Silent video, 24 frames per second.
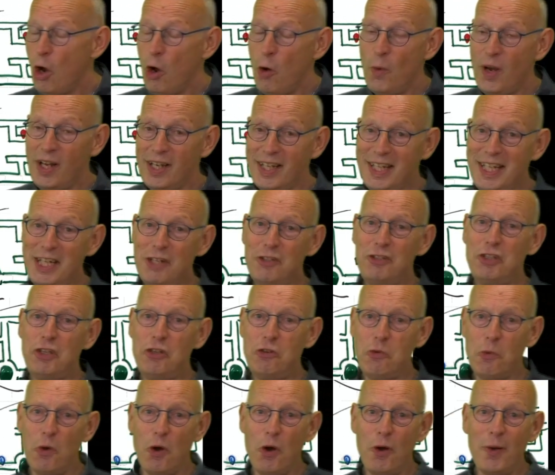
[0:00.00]
Well, here's a
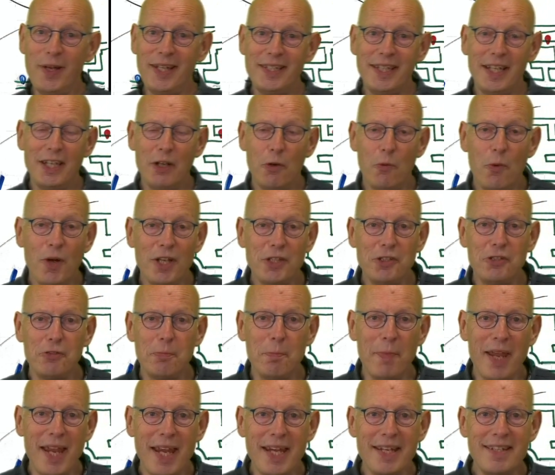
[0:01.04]
drawing that I once
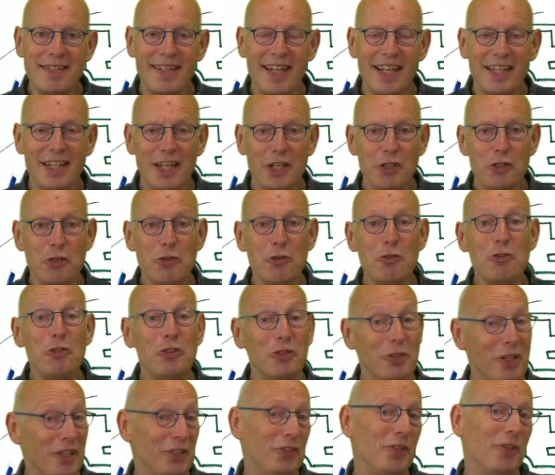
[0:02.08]
made and I
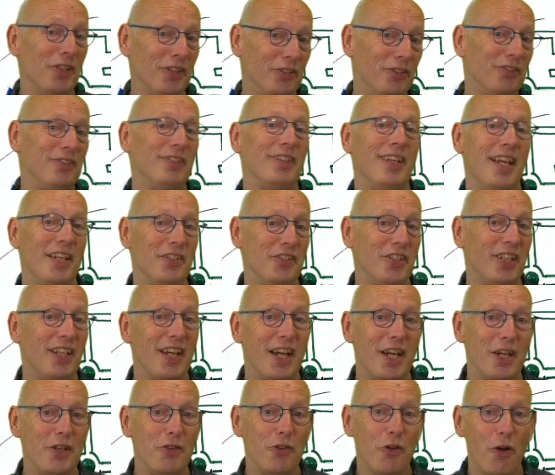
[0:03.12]
use as a
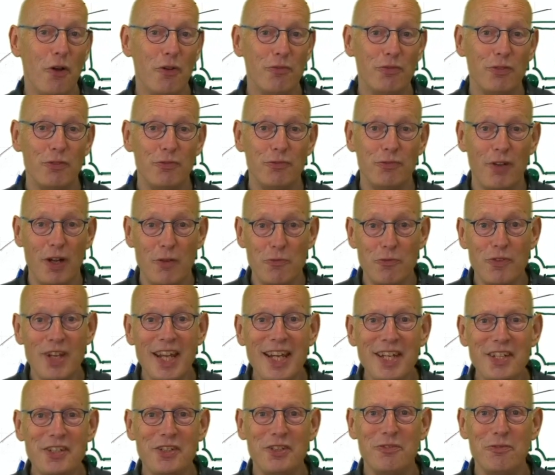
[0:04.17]
kind of a
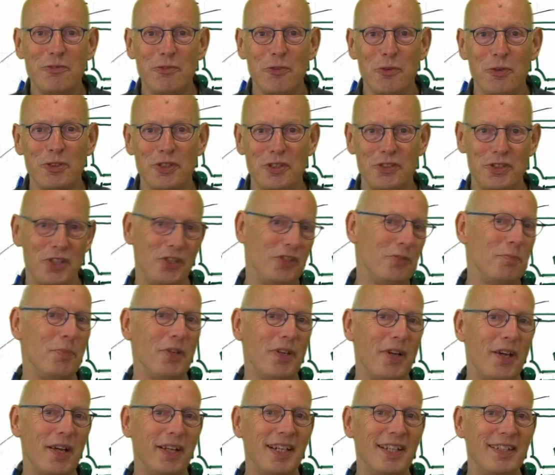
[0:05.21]
foundation for the systems
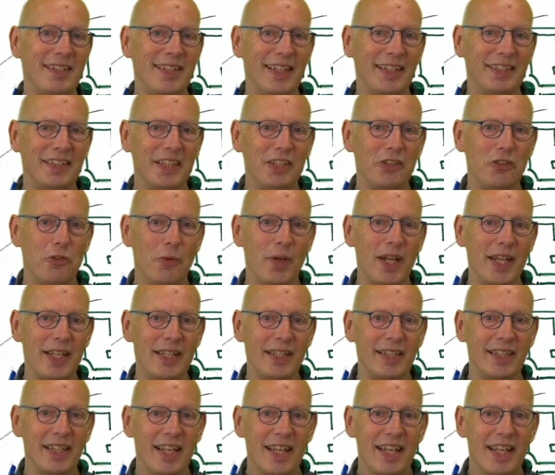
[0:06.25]
architecting training.